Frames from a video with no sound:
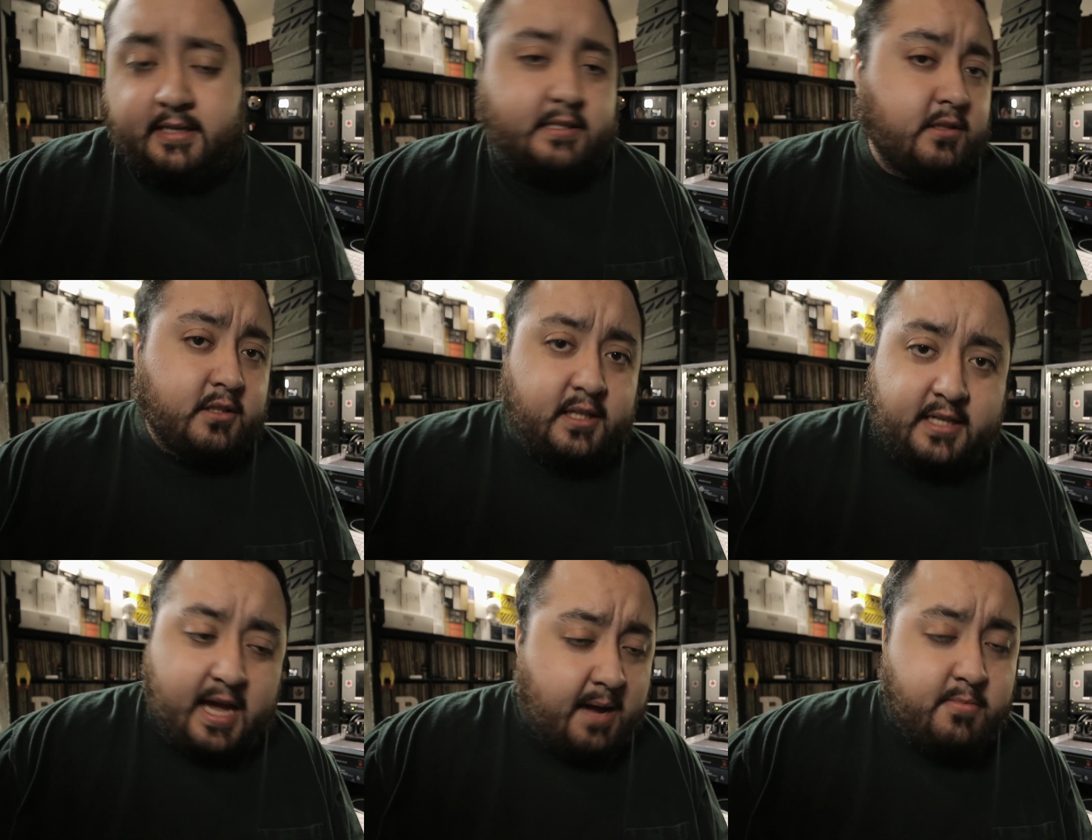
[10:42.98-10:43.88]
It's not the
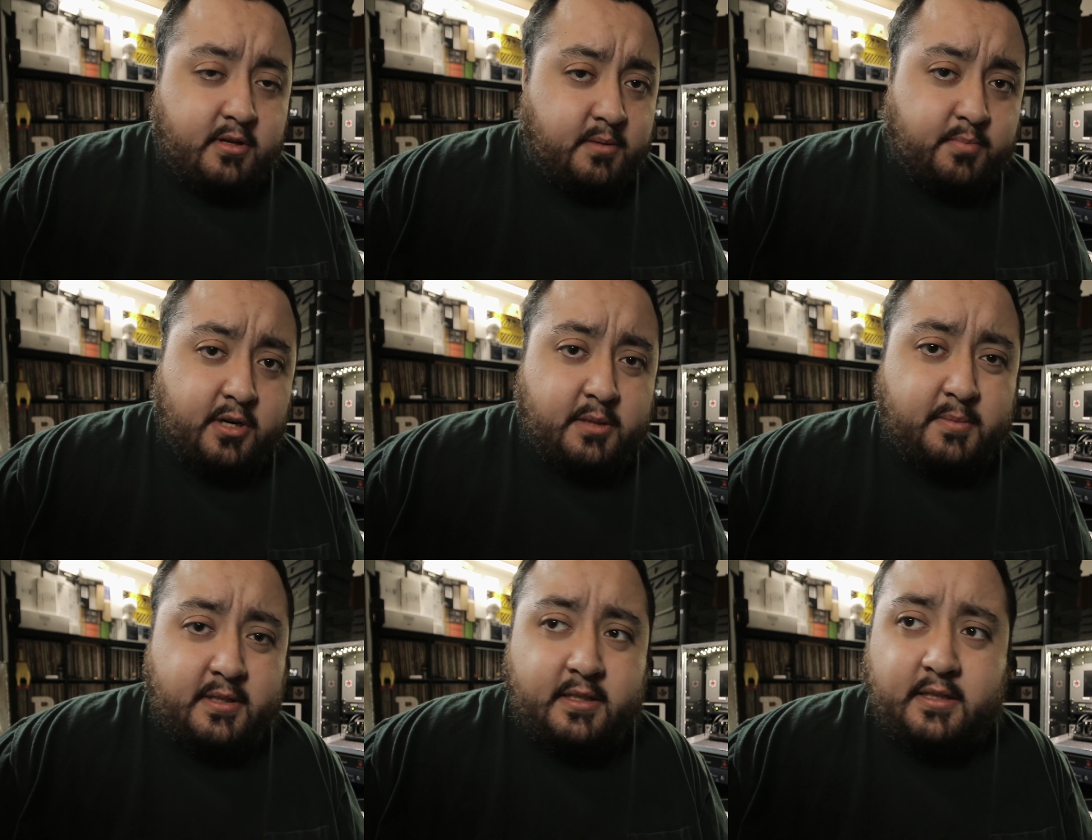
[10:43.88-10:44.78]
camera
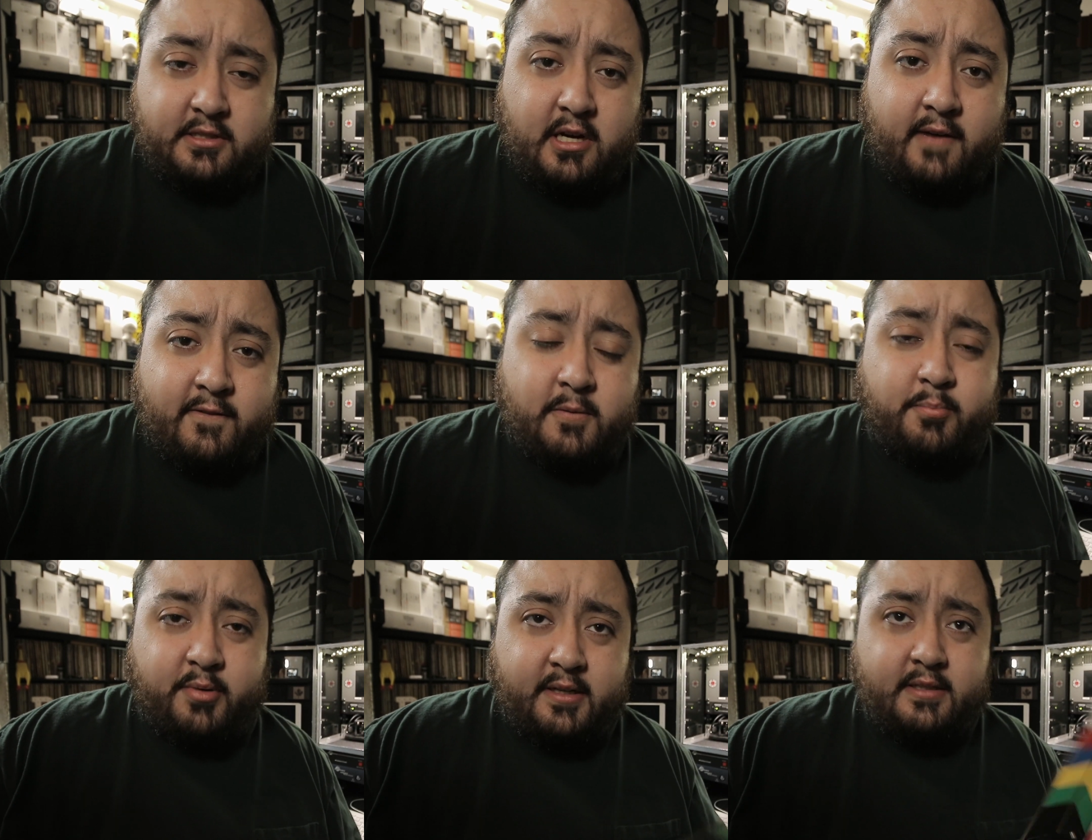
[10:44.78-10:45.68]
department's job to
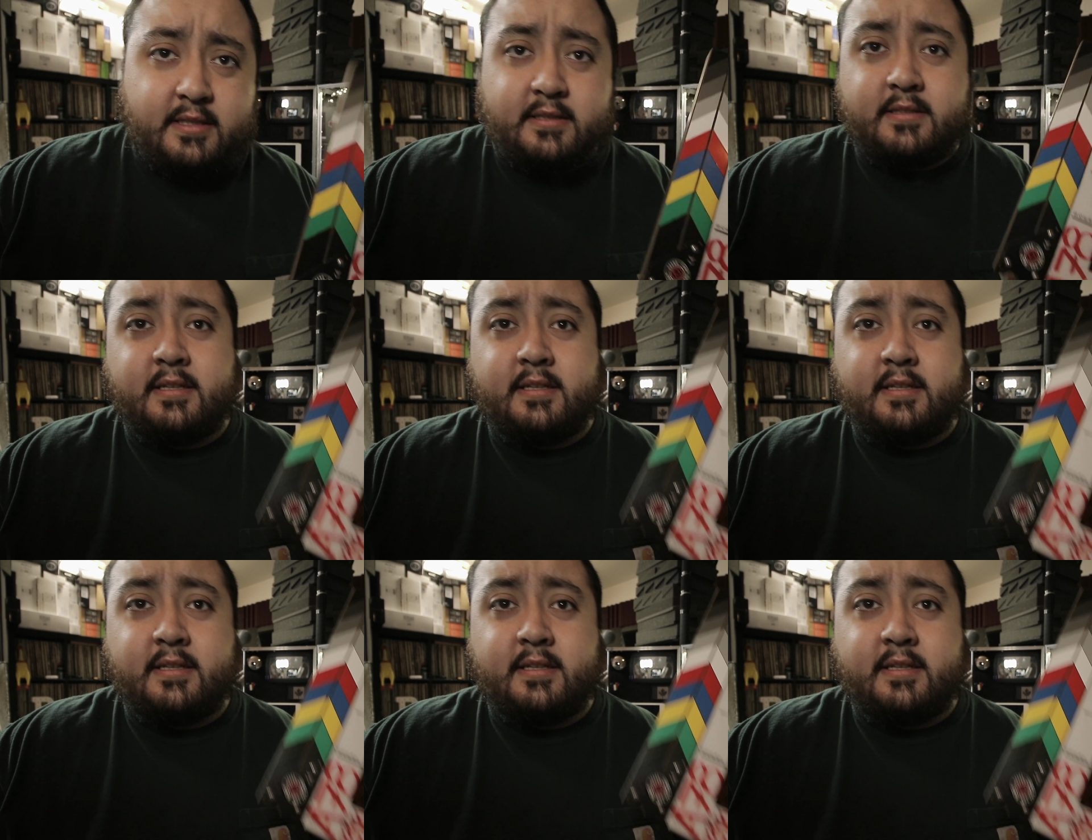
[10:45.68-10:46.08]
bring this.